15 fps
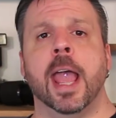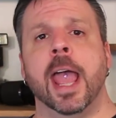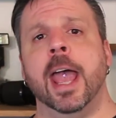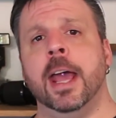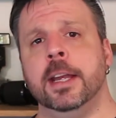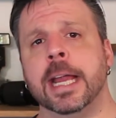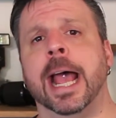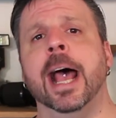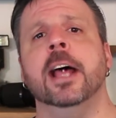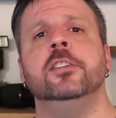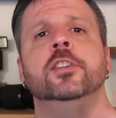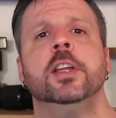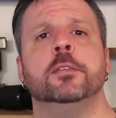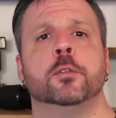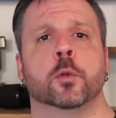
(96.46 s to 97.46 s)
And as
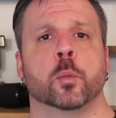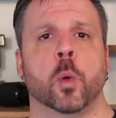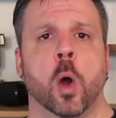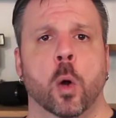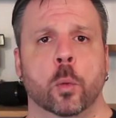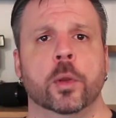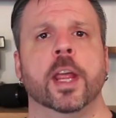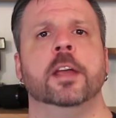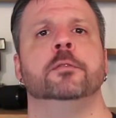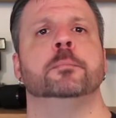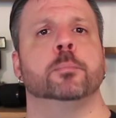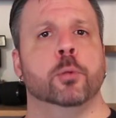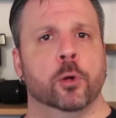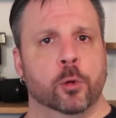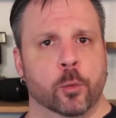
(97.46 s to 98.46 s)
they've grown, they've
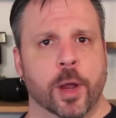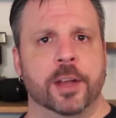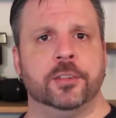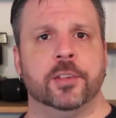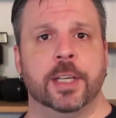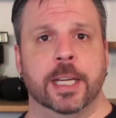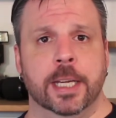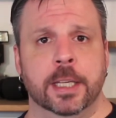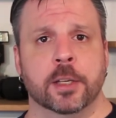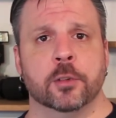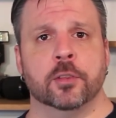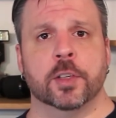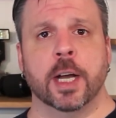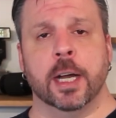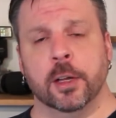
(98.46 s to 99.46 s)
progressed in their
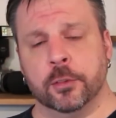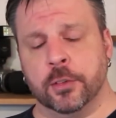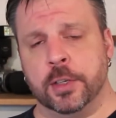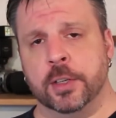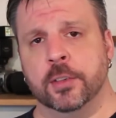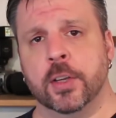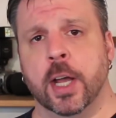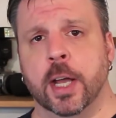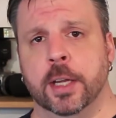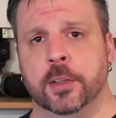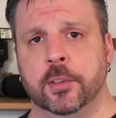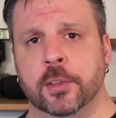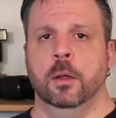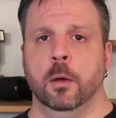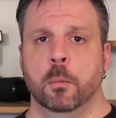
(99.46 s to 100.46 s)
styles and
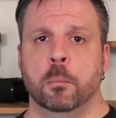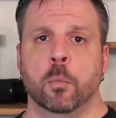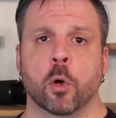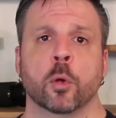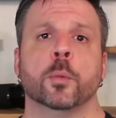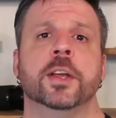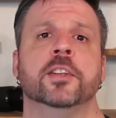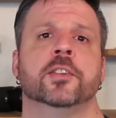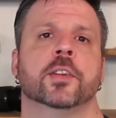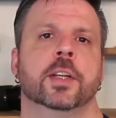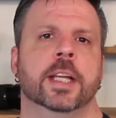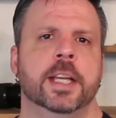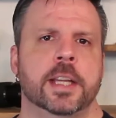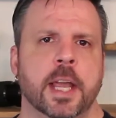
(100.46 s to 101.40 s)
designs. More recently,